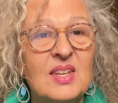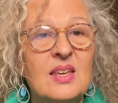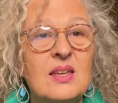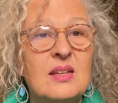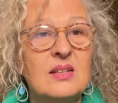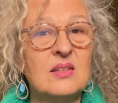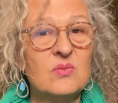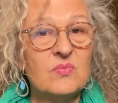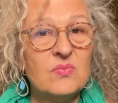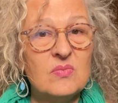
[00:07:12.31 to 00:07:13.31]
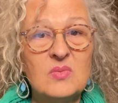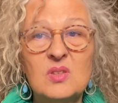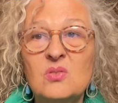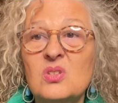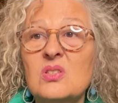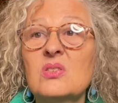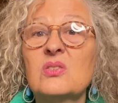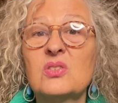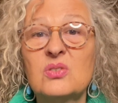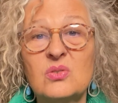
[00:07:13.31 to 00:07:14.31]
And you just
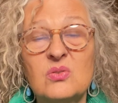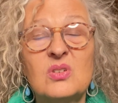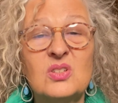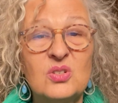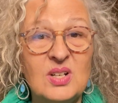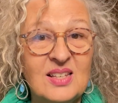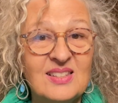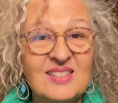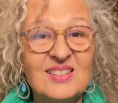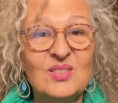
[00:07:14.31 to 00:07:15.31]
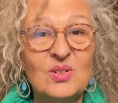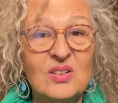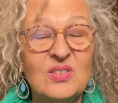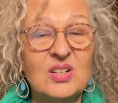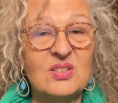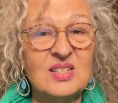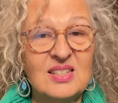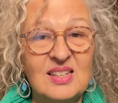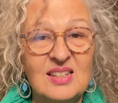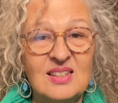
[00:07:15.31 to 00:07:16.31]
learn to trust whatever you're
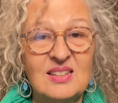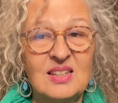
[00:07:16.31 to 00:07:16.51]
seeing.